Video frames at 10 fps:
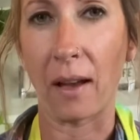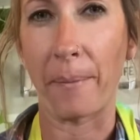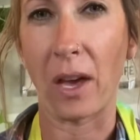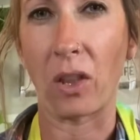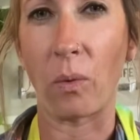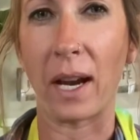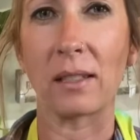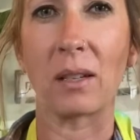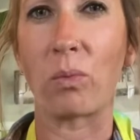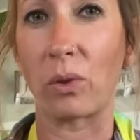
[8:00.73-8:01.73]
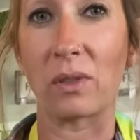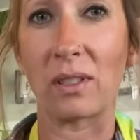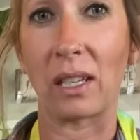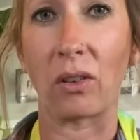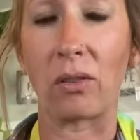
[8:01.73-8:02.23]
otherwise it won't
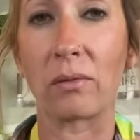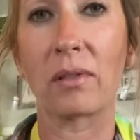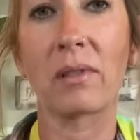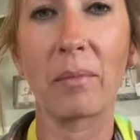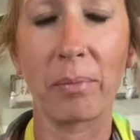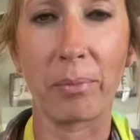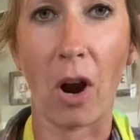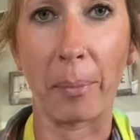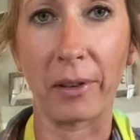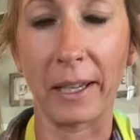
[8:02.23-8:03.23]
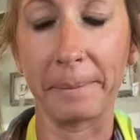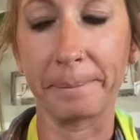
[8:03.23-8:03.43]
seal properly.